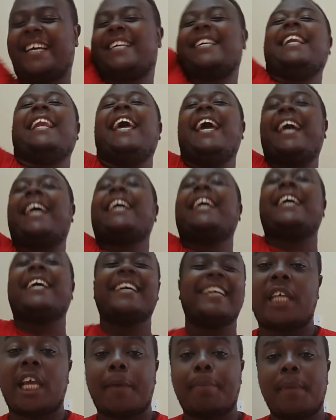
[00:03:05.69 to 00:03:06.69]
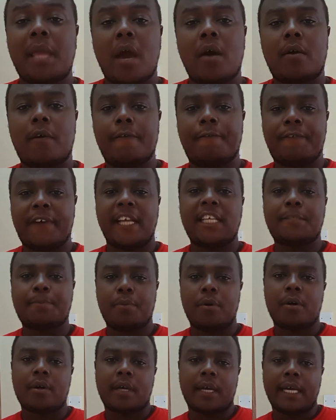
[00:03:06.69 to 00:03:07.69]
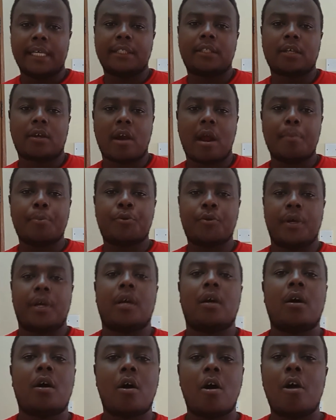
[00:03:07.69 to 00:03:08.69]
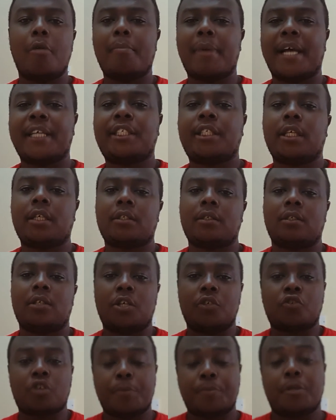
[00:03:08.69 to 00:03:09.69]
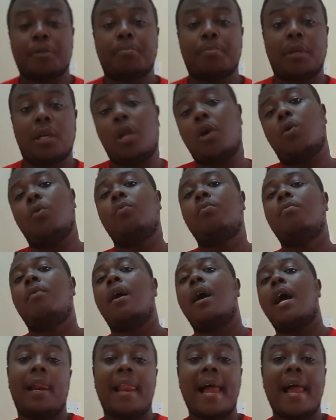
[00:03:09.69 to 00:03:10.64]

Click. Check me out on Facebook, Instagram, Twitter, all my shit is in the description below.